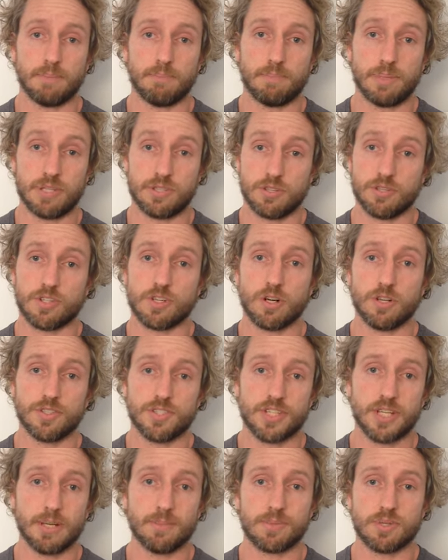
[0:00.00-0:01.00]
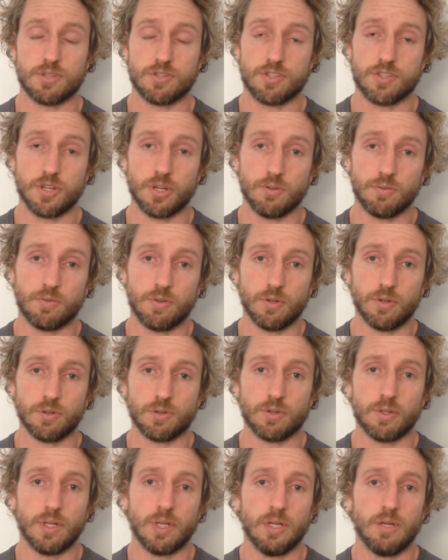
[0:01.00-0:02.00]
business concepts and so
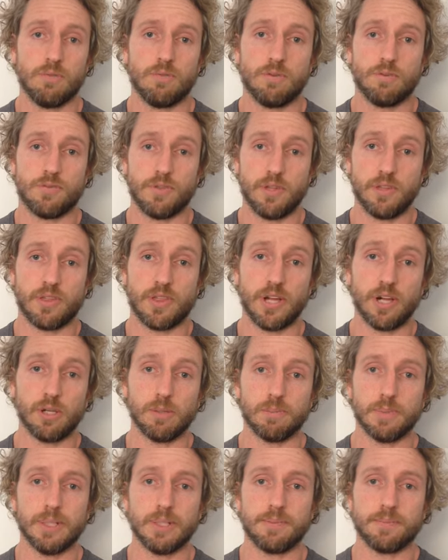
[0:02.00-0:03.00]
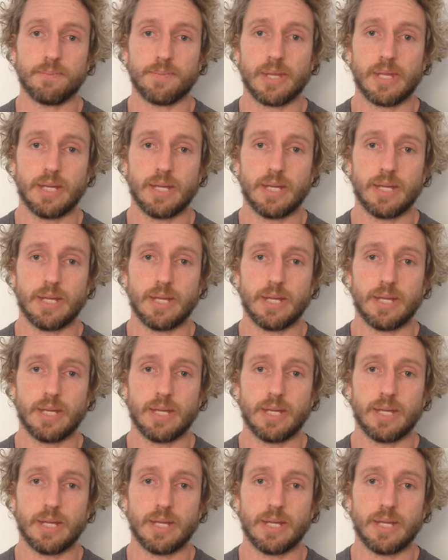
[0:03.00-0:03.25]
forth for Fifth Element,